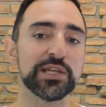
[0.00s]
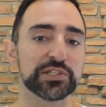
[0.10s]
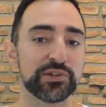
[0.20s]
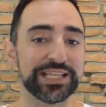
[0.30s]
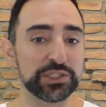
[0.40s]

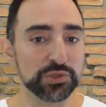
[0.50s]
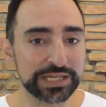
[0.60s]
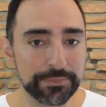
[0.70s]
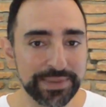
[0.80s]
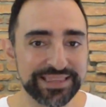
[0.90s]
so that you
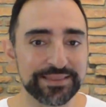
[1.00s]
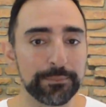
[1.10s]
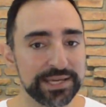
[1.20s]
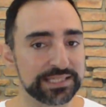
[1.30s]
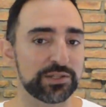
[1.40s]
can make the
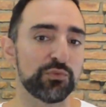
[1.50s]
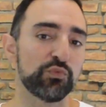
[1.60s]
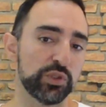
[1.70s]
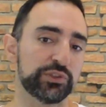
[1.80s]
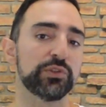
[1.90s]
best of
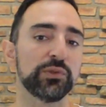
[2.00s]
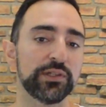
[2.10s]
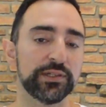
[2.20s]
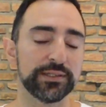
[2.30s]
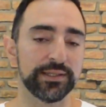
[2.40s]
what you
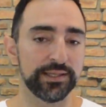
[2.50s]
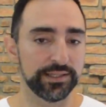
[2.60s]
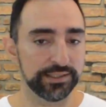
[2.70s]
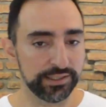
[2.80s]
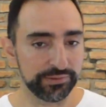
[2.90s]
learn.
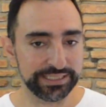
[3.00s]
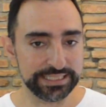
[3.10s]
Here it